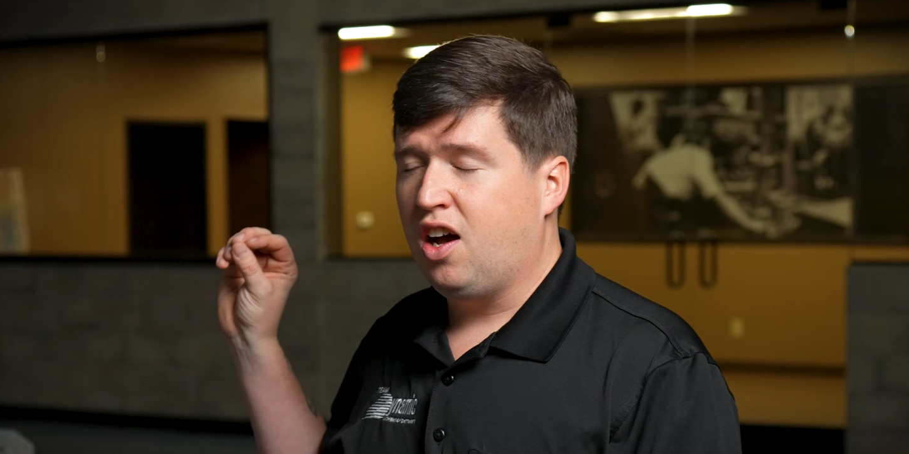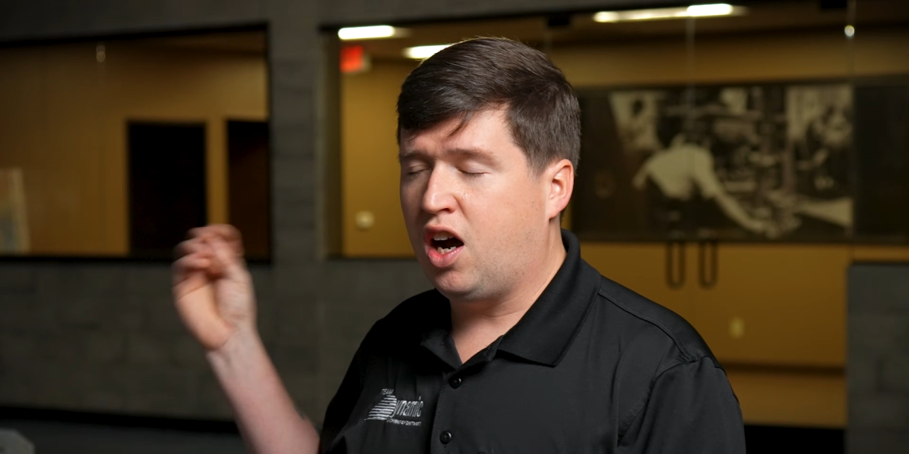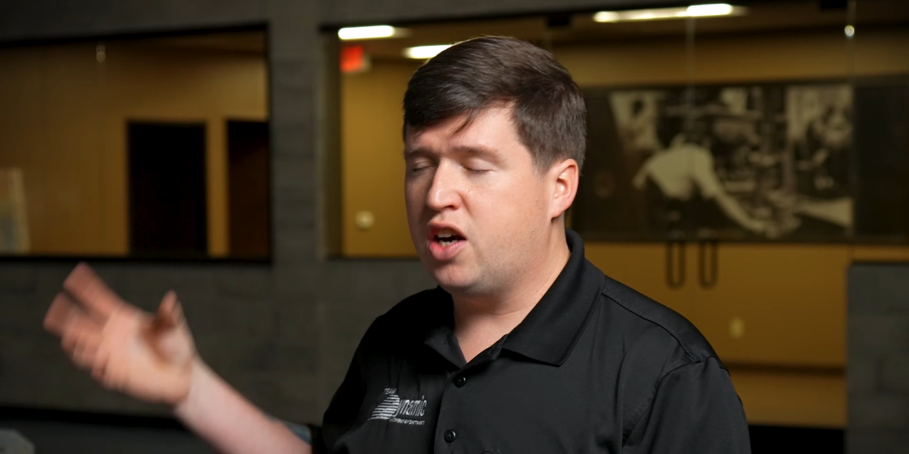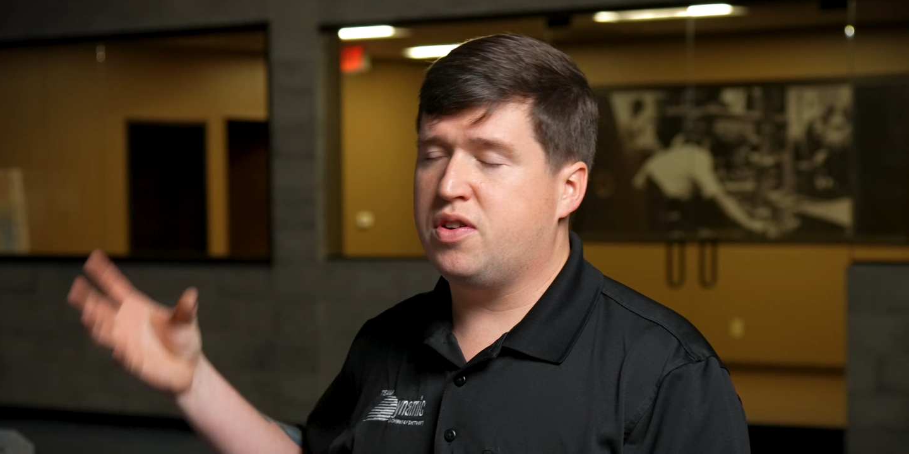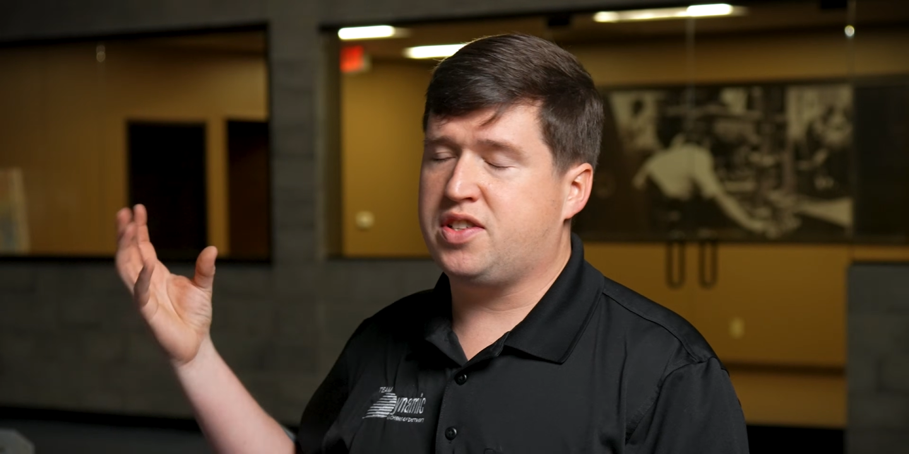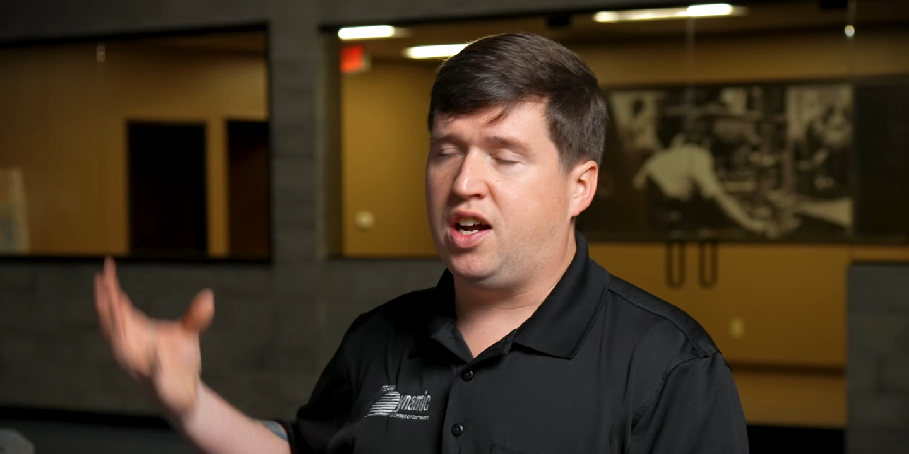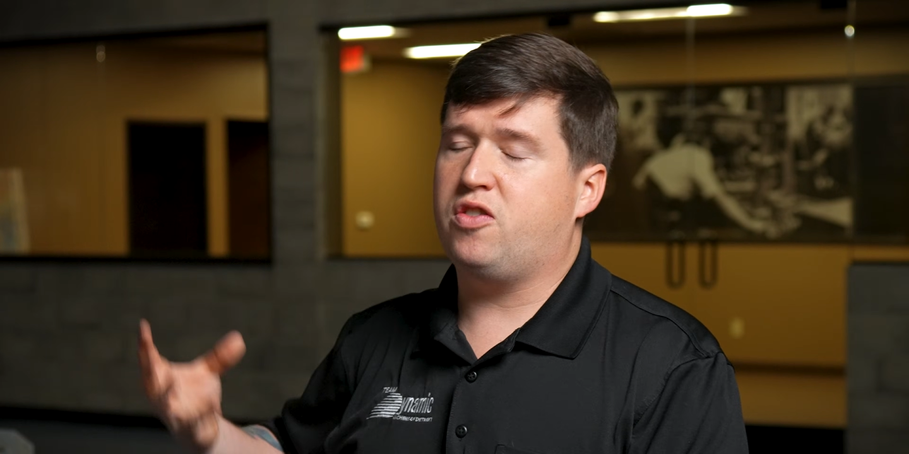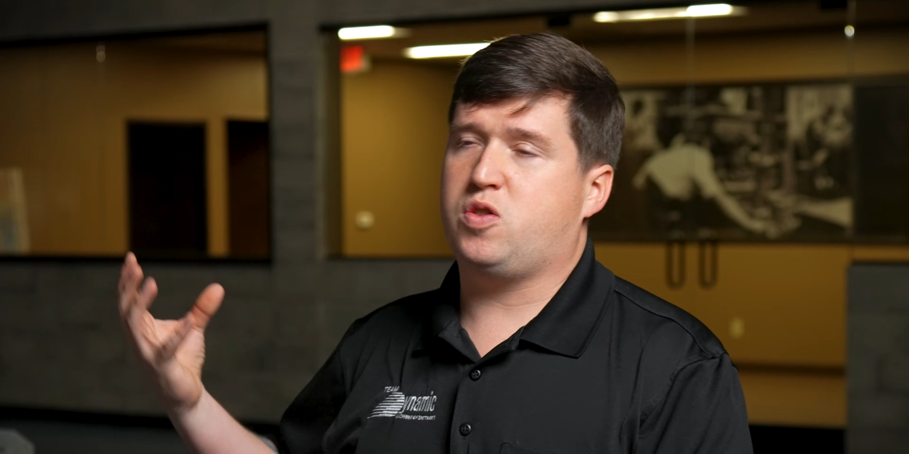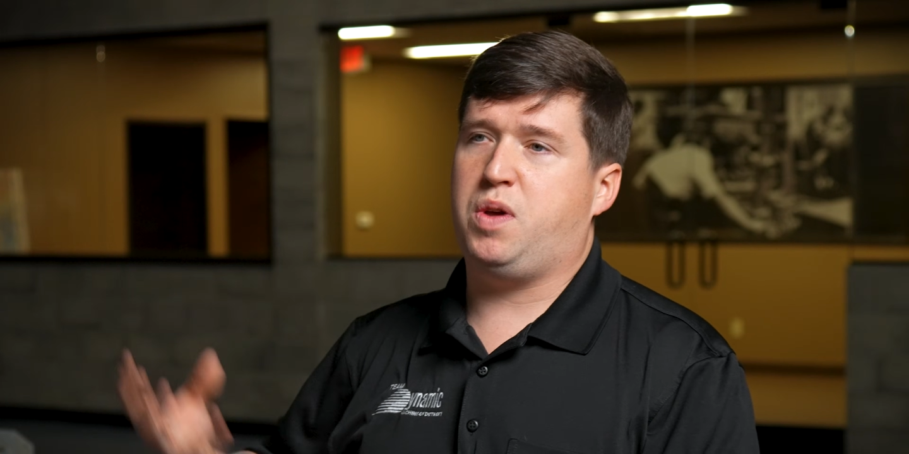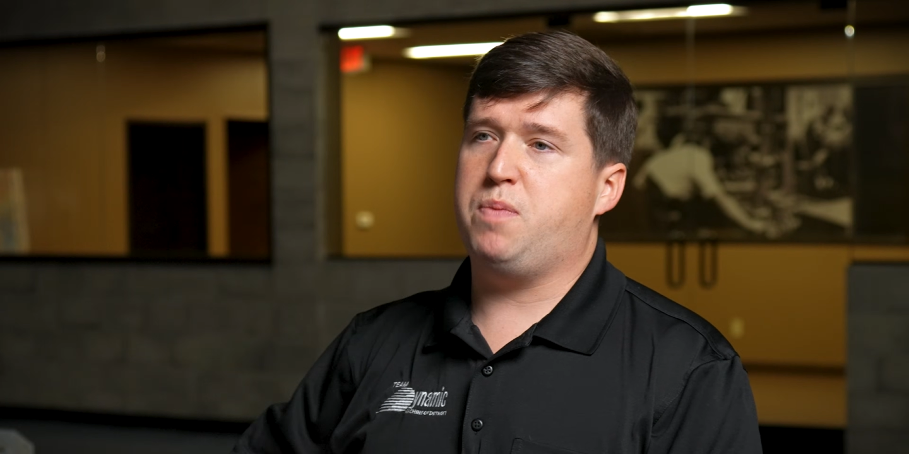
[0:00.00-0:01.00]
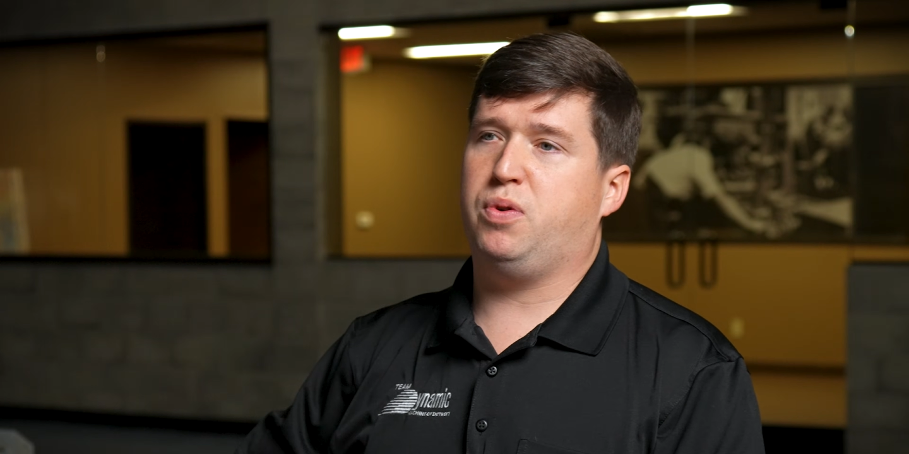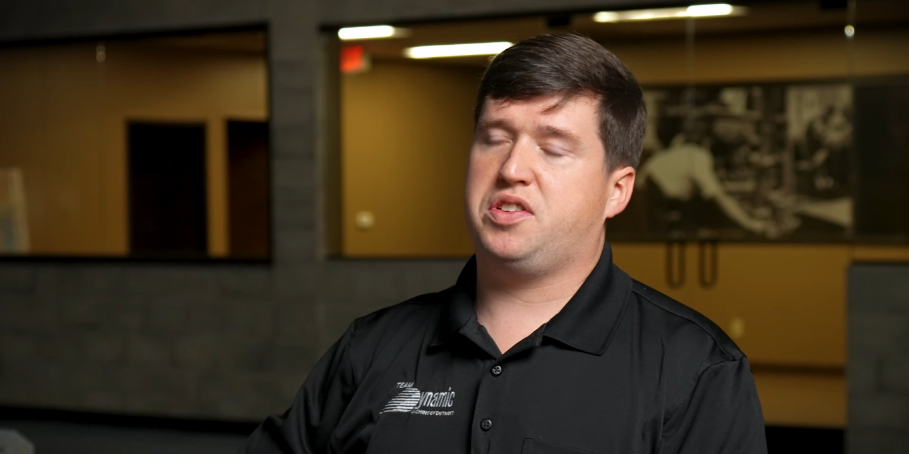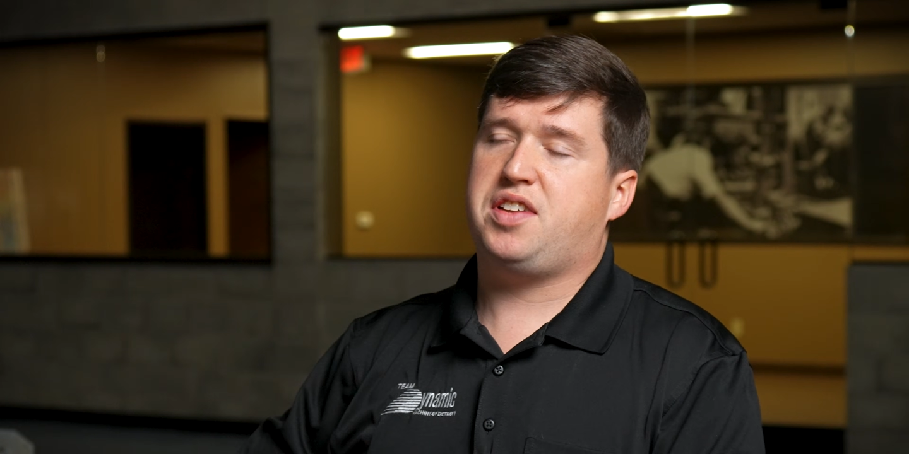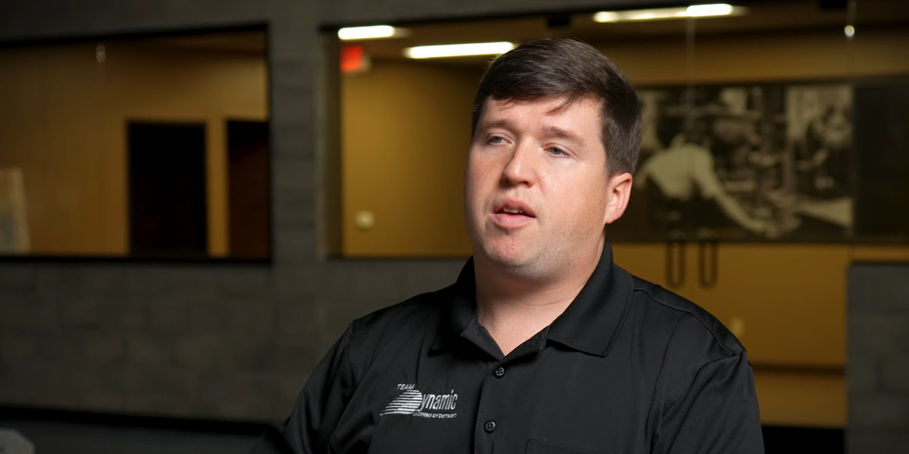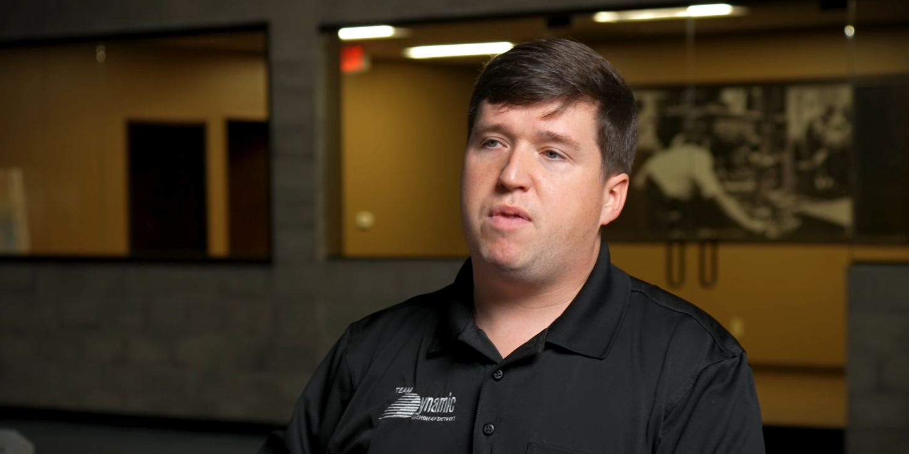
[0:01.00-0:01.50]
hundreds and hundreds of people in
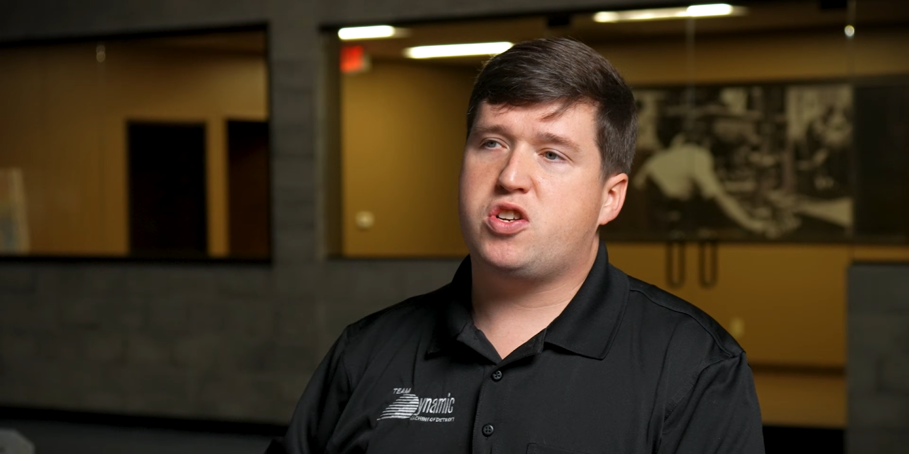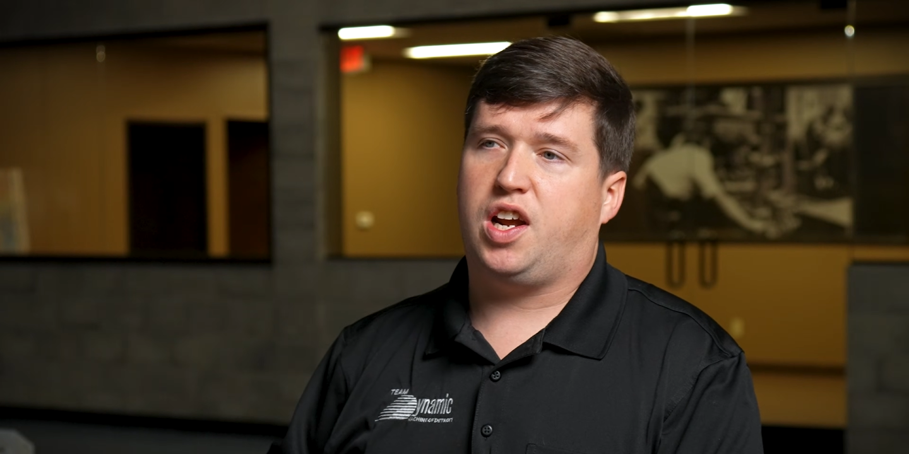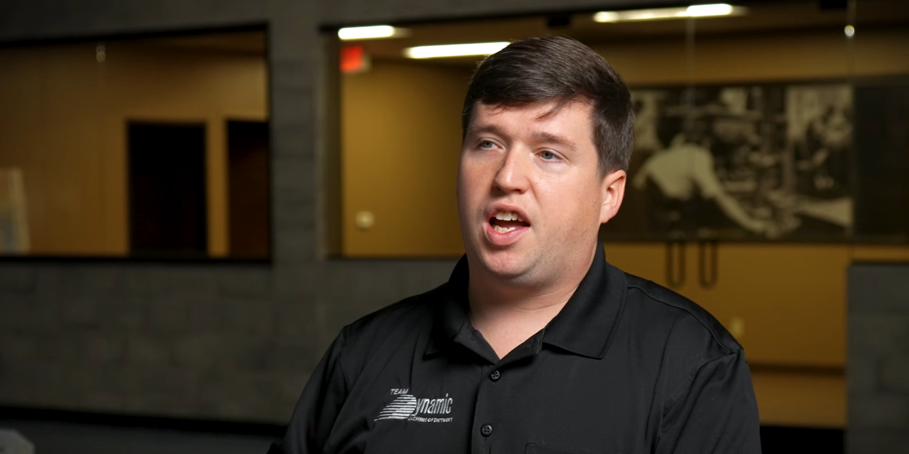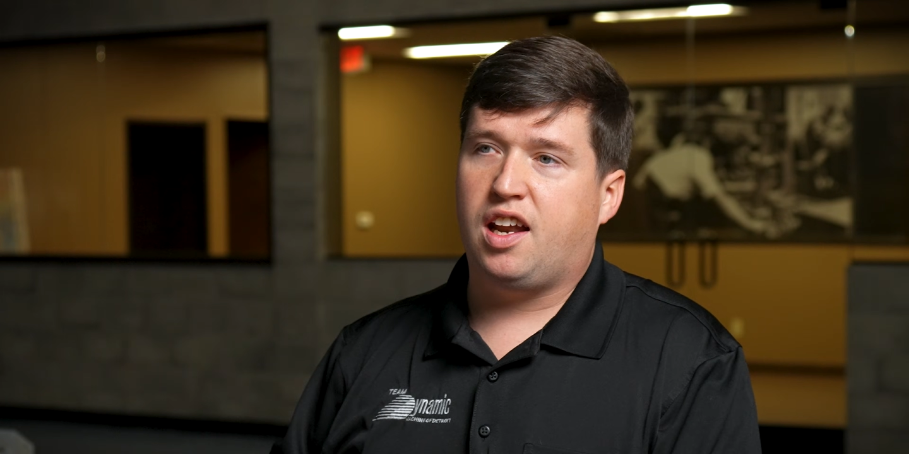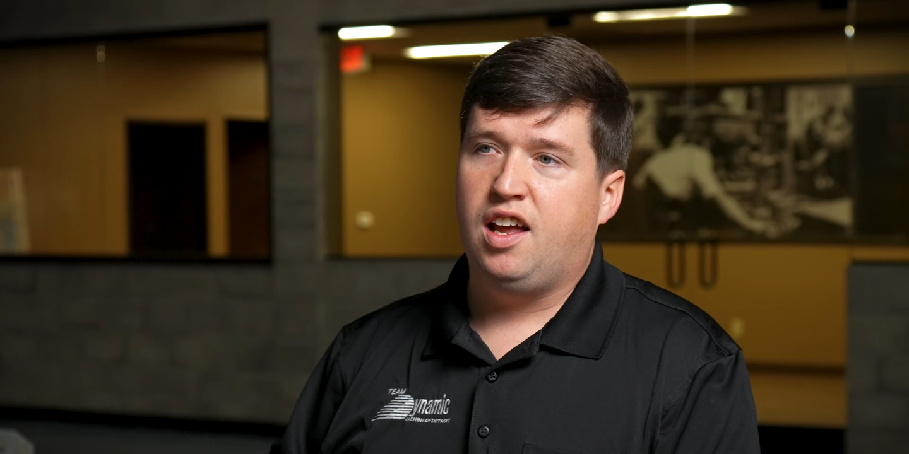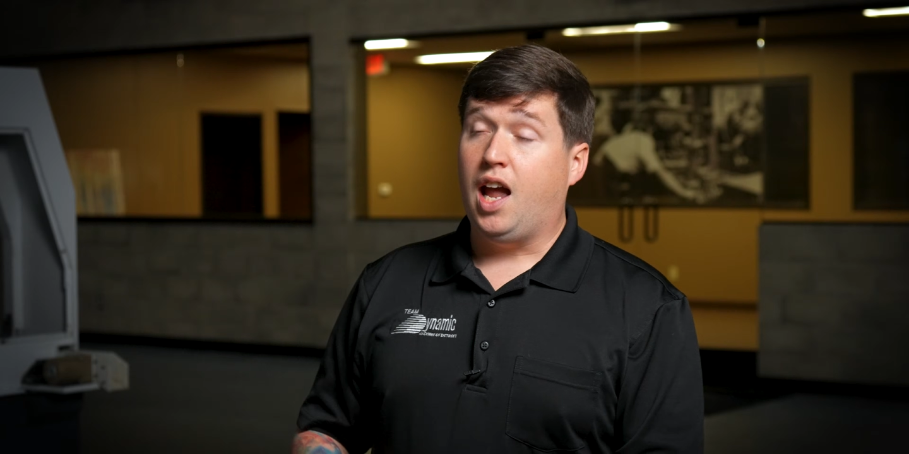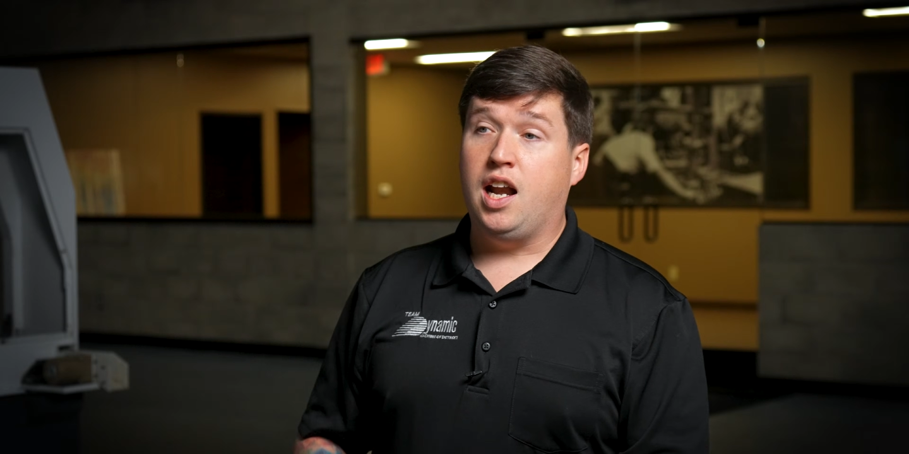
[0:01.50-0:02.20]
the state of Michigan.